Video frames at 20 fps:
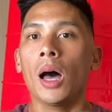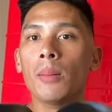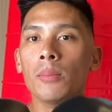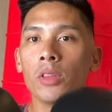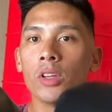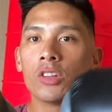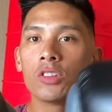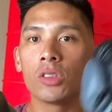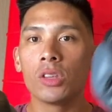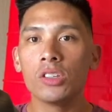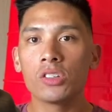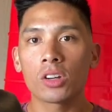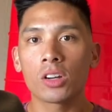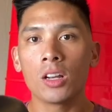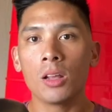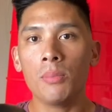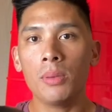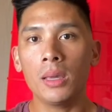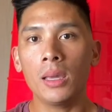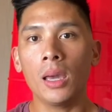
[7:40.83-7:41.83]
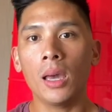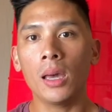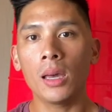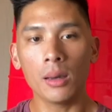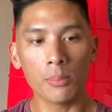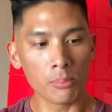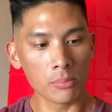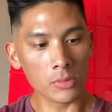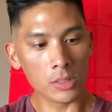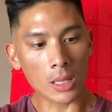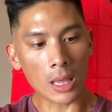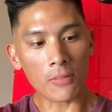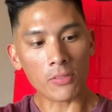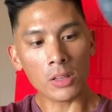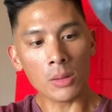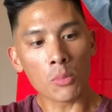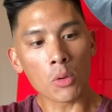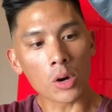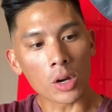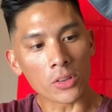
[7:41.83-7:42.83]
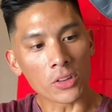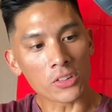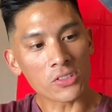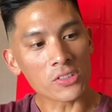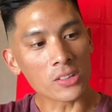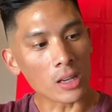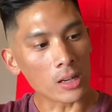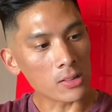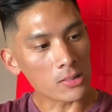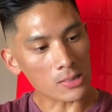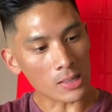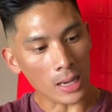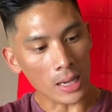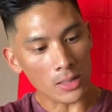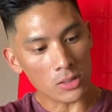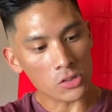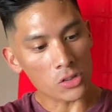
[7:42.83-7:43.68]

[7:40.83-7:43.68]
These are going to be definitely more on the snug side.